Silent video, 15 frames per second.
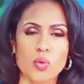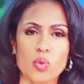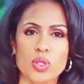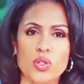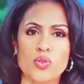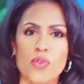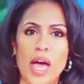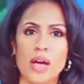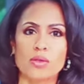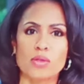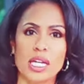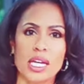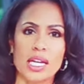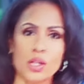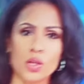was found
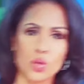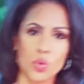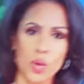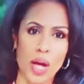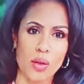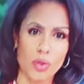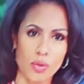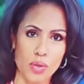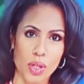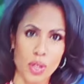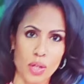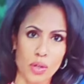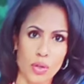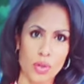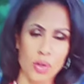in and around the
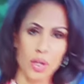vehicle,